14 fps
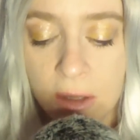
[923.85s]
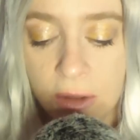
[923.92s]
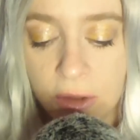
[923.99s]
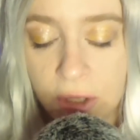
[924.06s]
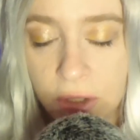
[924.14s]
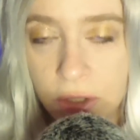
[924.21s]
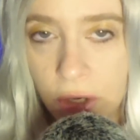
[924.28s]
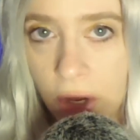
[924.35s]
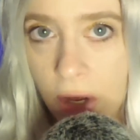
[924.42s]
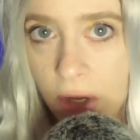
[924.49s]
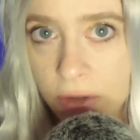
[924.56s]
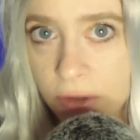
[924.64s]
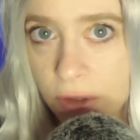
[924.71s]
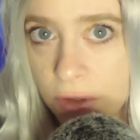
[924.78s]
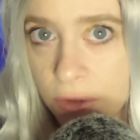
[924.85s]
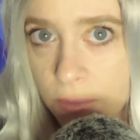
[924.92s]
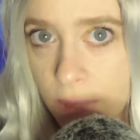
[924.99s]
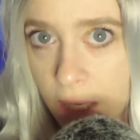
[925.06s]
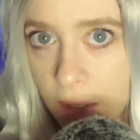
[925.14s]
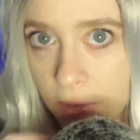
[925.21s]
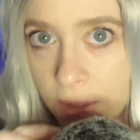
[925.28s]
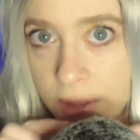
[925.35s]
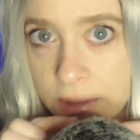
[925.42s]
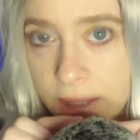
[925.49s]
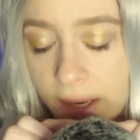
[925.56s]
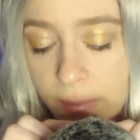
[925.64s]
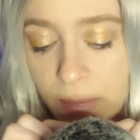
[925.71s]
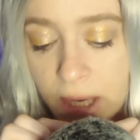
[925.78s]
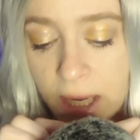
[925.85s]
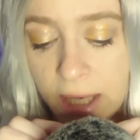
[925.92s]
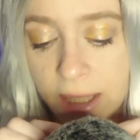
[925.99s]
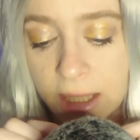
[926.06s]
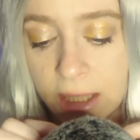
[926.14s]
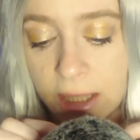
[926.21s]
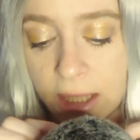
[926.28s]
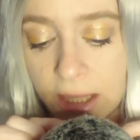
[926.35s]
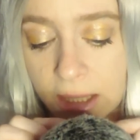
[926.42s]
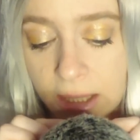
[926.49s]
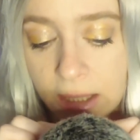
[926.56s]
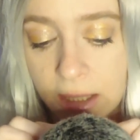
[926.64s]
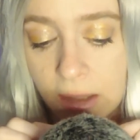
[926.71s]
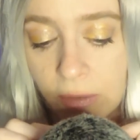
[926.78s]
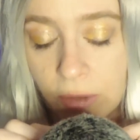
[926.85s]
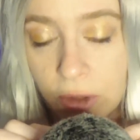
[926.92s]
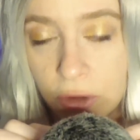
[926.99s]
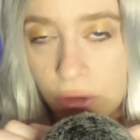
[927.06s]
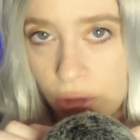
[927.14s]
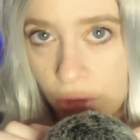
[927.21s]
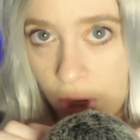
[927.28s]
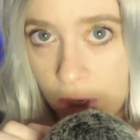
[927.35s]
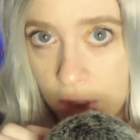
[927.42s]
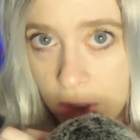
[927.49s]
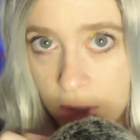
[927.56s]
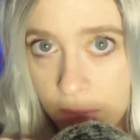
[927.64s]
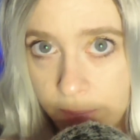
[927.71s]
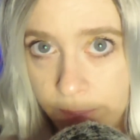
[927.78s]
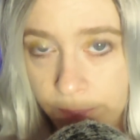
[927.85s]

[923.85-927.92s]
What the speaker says: The dogs smelled a dead body in the trunk.